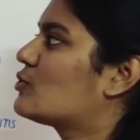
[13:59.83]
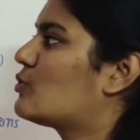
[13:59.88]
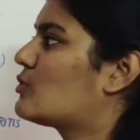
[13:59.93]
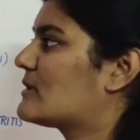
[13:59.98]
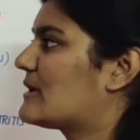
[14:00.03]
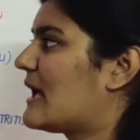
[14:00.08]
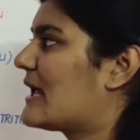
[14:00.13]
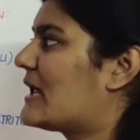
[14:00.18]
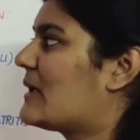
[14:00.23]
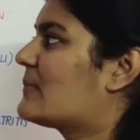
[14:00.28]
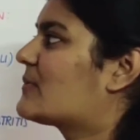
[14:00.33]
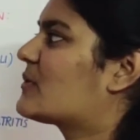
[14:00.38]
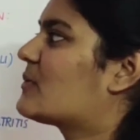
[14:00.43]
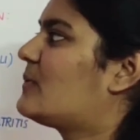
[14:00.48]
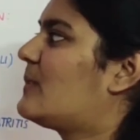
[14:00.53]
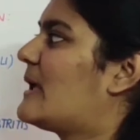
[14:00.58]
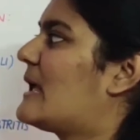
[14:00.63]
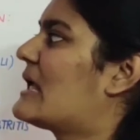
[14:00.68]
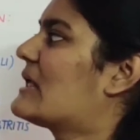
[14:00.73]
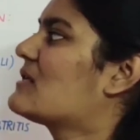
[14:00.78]
two
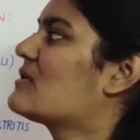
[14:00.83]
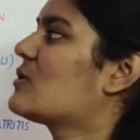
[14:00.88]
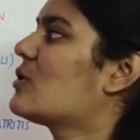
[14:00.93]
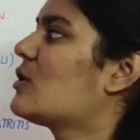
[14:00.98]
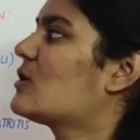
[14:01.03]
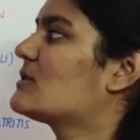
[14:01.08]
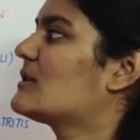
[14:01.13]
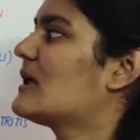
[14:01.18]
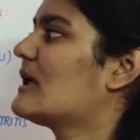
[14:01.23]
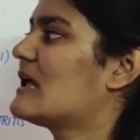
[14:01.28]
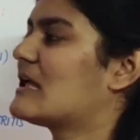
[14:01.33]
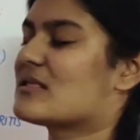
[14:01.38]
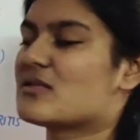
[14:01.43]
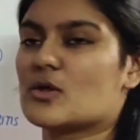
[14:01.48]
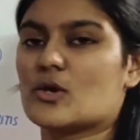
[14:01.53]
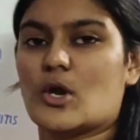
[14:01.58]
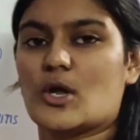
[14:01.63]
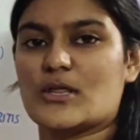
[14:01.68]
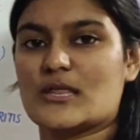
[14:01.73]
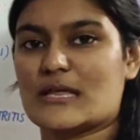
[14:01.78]
types based on the
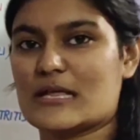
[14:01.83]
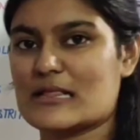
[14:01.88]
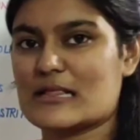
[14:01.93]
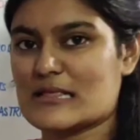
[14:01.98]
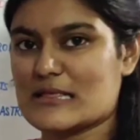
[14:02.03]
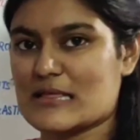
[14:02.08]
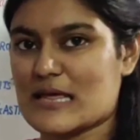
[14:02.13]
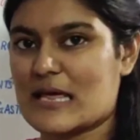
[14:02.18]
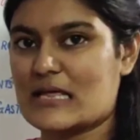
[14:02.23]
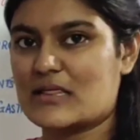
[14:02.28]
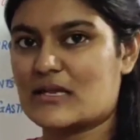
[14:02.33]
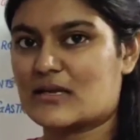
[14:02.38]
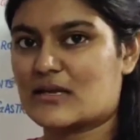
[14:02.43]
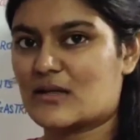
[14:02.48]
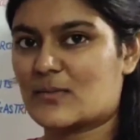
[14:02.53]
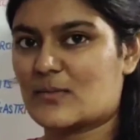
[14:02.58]
histological stage it